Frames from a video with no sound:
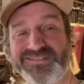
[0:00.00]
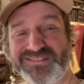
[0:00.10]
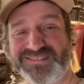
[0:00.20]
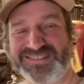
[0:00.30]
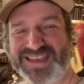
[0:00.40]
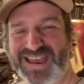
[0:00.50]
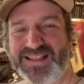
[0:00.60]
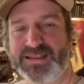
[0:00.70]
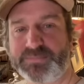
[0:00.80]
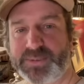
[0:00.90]

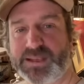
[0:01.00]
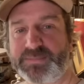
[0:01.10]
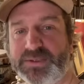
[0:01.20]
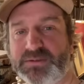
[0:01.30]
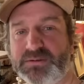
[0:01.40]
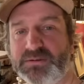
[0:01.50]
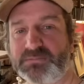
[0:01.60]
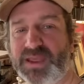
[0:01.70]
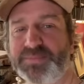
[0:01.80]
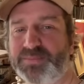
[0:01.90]
Sally, maybe
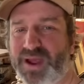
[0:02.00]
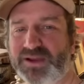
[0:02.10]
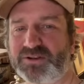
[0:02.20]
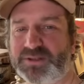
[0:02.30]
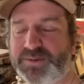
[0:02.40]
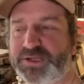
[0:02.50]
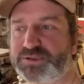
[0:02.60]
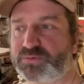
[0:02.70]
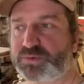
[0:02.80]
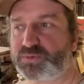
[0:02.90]
Michael, I'm not
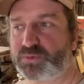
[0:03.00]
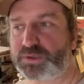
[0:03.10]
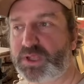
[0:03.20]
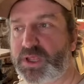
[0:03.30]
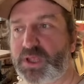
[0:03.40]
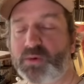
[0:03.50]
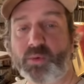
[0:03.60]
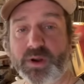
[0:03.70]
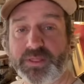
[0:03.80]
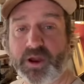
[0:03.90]
sure which one
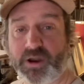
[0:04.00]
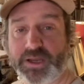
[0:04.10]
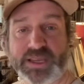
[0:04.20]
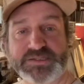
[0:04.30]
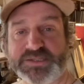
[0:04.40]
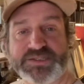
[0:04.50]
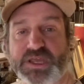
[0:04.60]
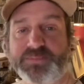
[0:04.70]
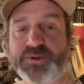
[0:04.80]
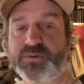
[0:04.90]
of the hurricanes that's
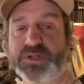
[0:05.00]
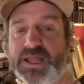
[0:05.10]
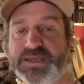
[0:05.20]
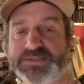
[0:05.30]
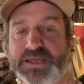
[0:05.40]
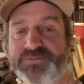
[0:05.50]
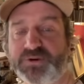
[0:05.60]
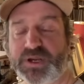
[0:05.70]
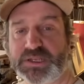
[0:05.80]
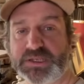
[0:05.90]
come through in the last 7
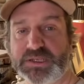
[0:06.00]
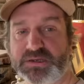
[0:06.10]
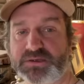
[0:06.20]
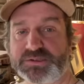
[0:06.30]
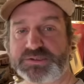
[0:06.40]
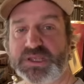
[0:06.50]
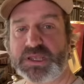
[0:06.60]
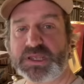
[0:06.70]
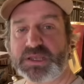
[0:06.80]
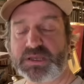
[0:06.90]
or 8 years
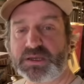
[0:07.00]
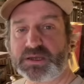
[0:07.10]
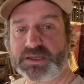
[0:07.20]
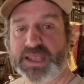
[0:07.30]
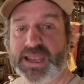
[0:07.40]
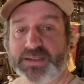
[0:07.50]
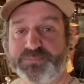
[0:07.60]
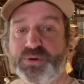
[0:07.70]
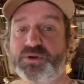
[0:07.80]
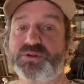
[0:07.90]

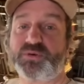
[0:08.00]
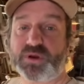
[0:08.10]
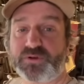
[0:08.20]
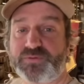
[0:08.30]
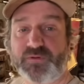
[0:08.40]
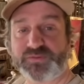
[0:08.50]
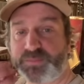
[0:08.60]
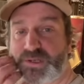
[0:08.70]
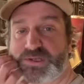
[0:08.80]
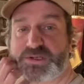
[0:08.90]
pulled the roof off the
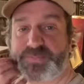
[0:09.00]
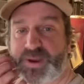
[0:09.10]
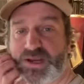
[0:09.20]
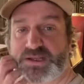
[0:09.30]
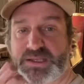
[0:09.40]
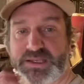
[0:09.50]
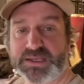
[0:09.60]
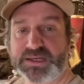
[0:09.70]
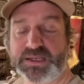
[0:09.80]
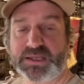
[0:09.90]
building apparently,
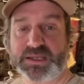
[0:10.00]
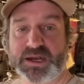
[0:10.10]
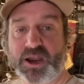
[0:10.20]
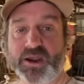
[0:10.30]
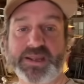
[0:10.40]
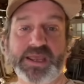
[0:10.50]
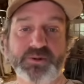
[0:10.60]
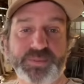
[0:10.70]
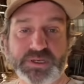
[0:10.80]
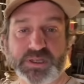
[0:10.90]
and a hurricane will
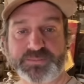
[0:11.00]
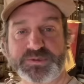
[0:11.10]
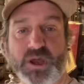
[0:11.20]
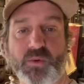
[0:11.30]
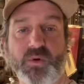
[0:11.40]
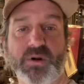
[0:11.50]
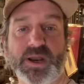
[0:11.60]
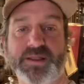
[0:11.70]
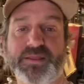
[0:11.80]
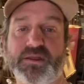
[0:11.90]
pick up salt water
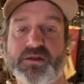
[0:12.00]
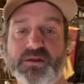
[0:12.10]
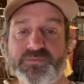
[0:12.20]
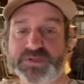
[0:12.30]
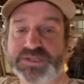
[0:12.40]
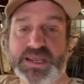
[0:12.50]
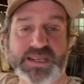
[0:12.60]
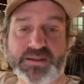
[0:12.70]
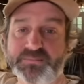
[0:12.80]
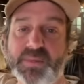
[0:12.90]
out of the Gulf and take
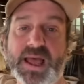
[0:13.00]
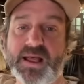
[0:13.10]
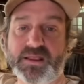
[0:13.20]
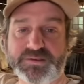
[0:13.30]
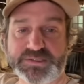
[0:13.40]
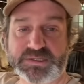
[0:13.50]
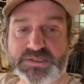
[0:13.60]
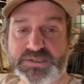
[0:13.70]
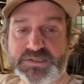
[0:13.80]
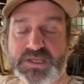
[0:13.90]
it miles
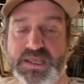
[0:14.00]
inland.